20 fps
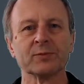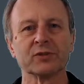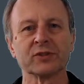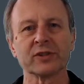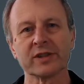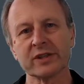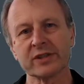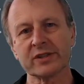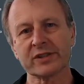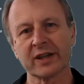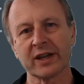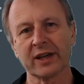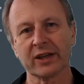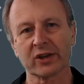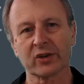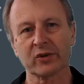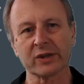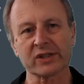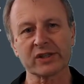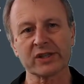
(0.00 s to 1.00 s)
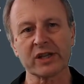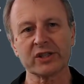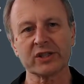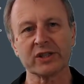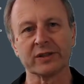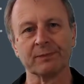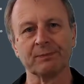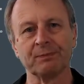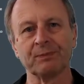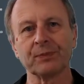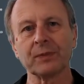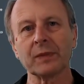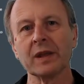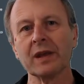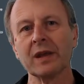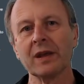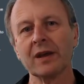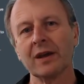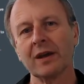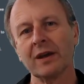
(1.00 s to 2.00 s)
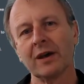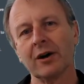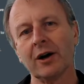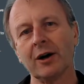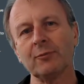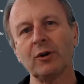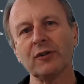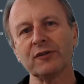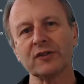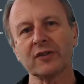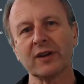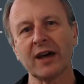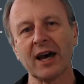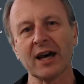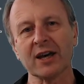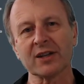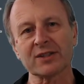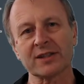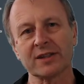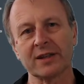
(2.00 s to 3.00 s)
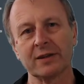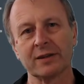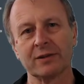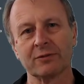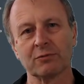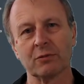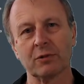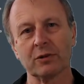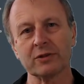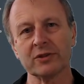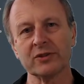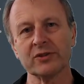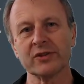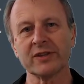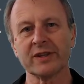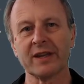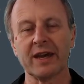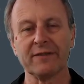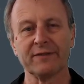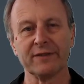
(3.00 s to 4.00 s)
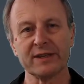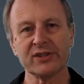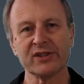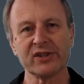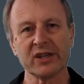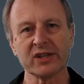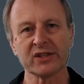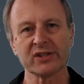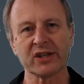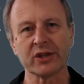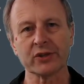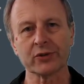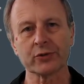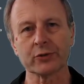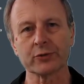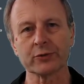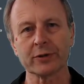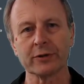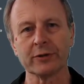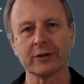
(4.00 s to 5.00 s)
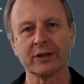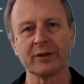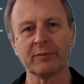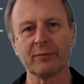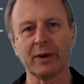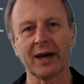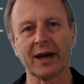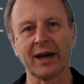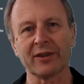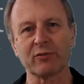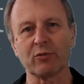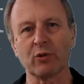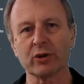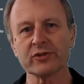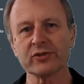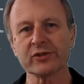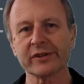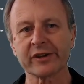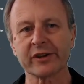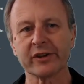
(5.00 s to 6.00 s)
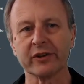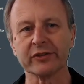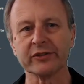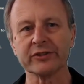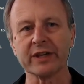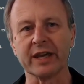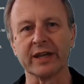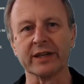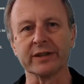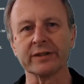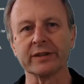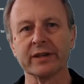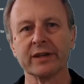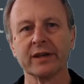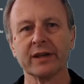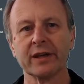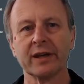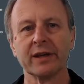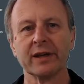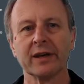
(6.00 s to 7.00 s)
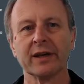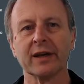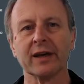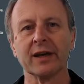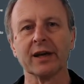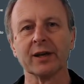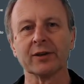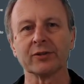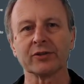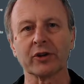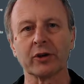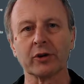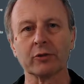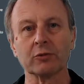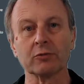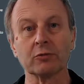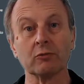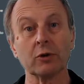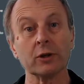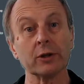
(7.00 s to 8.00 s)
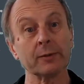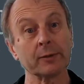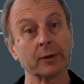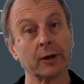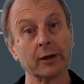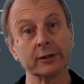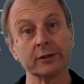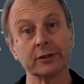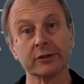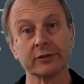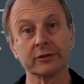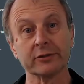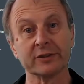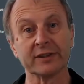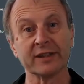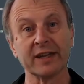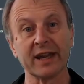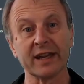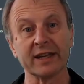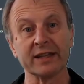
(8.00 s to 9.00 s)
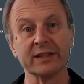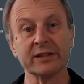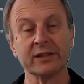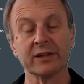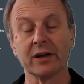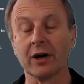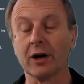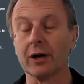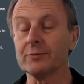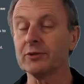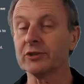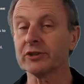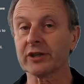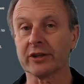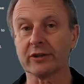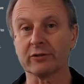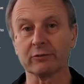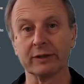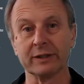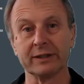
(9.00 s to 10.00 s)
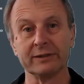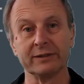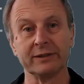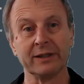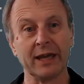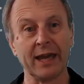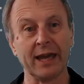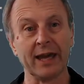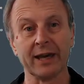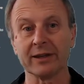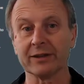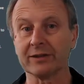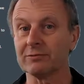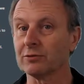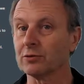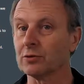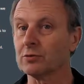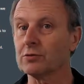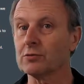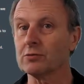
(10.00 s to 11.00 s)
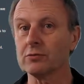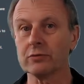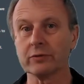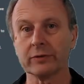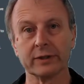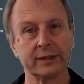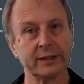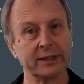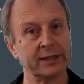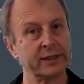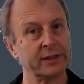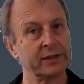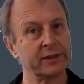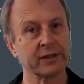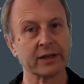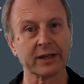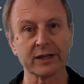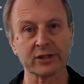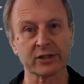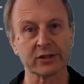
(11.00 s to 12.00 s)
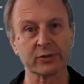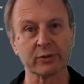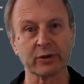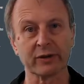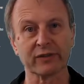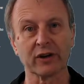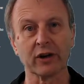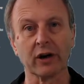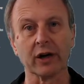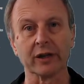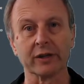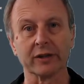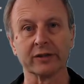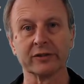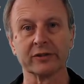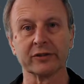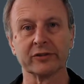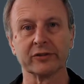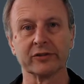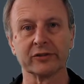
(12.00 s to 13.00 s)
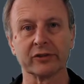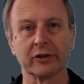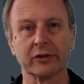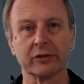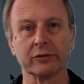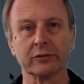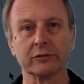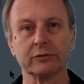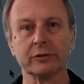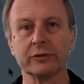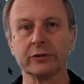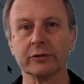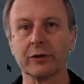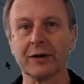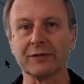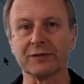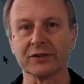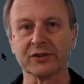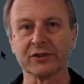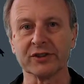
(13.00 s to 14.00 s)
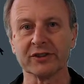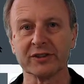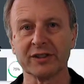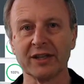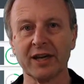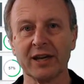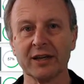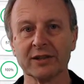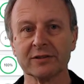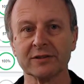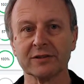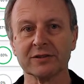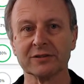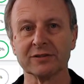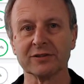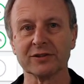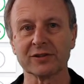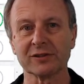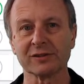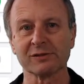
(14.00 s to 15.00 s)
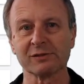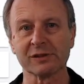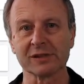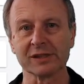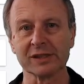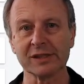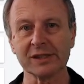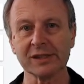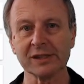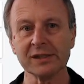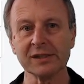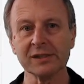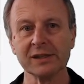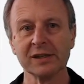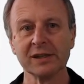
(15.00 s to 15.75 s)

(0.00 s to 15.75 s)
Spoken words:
to this quick session. I'm often asked, what is in our VC Essentials learning path? What is the content? So what I'm going to do today, I'm just going to read out all the lessons we've got. So you'll have to sit down and just listen.